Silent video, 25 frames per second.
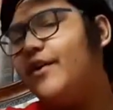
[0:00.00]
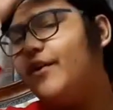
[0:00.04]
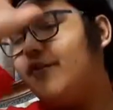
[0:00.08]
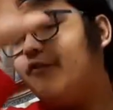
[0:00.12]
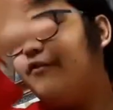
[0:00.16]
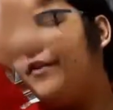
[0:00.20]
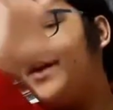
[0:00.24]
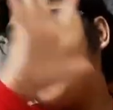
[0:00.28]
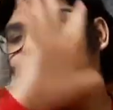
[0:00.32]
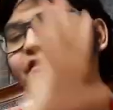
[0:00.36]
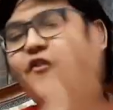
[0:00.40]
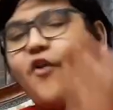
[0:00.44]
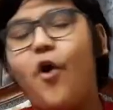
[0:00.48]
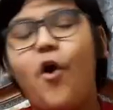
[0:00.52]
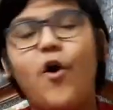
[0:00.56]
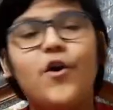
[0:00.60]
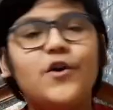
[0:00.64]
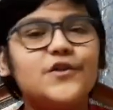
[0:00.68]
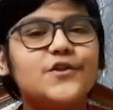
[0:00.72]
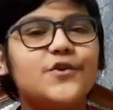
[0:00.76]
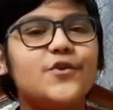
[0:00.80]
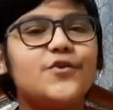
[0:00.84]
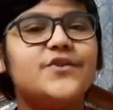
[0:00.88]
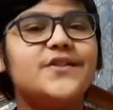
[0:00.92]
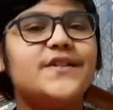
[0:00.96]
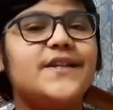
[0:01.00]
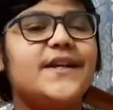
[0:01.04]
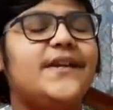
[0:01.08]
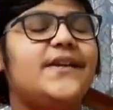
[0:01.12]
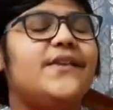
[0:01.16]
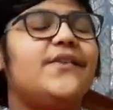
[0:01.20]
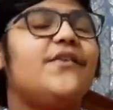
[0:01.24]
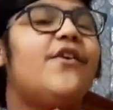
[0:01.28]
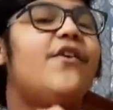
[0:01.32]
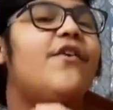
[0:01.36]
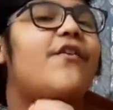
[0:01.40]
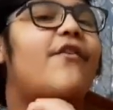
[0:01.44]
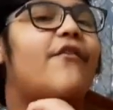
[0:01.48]
We have also
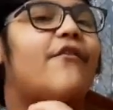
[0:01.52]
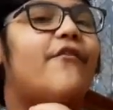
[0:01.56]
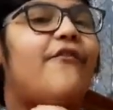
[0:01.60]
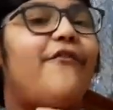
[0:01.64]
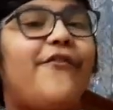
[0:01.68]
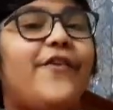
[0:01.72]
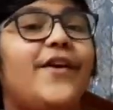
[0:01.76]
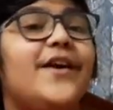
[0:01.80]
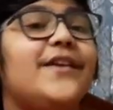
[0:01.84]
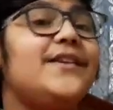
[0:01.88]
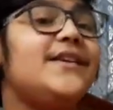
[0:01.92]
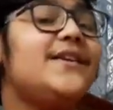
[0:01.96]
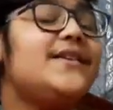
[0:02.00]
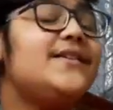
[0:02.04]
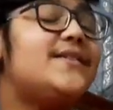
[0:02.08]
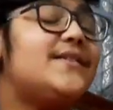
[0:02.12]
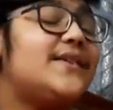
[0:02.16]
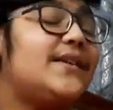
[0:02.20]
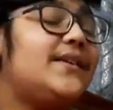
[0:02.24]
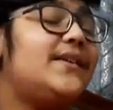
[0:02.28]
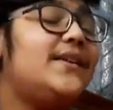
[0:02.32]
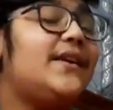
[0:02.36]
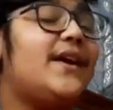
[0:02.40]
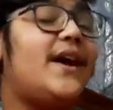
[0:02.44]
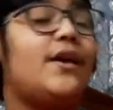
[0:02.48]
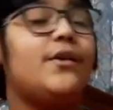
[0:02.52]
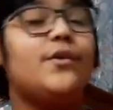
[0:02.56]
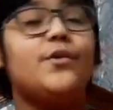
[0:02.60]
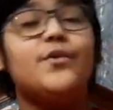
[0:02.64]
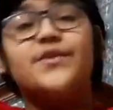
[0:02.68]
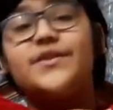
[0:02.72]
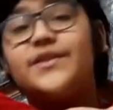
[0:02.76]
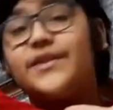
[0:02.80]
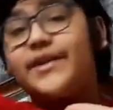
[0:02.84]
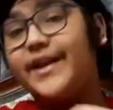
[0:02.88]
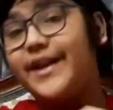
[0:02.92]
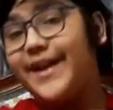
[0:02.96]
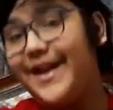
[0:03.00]
seen where these Deathly
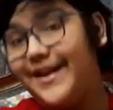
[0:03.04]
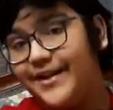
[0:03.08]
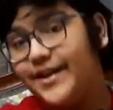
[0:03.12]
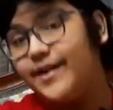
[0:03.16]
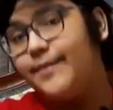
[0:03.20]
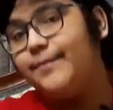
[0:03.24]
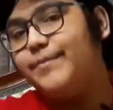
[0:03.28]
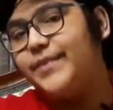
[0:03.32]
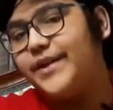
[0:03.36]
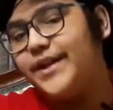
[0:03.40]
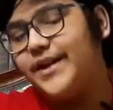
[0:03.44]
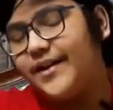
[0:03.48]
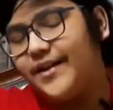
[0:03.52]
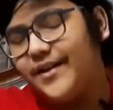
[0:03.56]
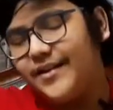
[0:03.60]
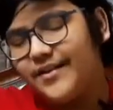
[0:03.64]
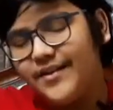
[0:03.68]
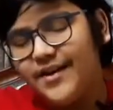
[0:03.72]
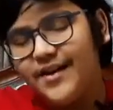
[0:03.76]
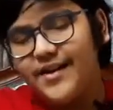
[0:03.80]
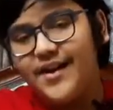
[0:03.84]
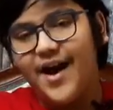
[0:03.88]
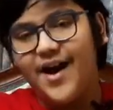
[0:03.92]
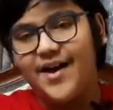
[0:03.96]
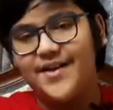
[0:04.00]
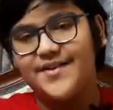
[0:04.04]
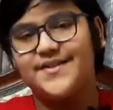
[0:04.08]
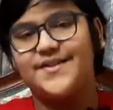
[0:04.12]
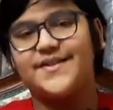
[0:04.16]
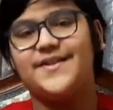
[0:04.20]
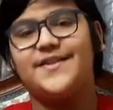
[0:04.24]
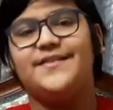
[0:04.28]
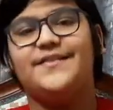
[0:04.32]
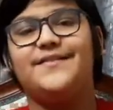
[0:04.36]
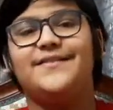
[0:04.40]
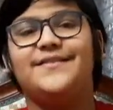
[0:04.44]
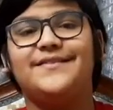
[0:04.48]
Hallows ended up being in the last.